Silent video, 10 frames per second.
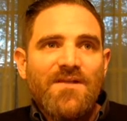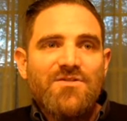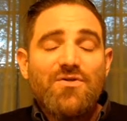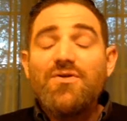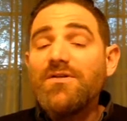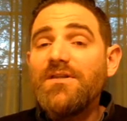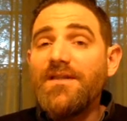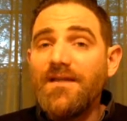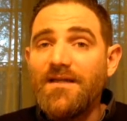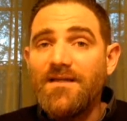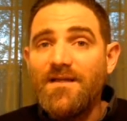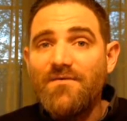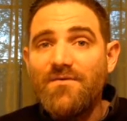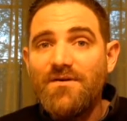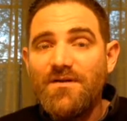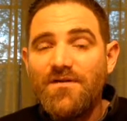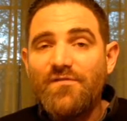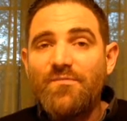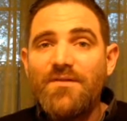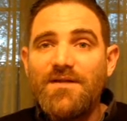good thing if you can
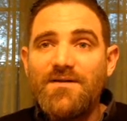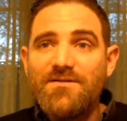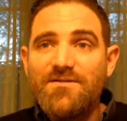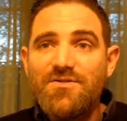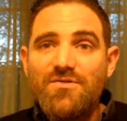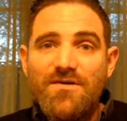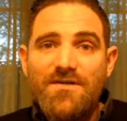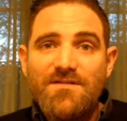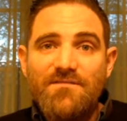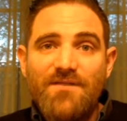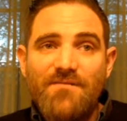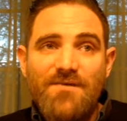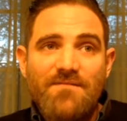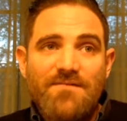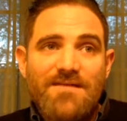give players a choice if they want to be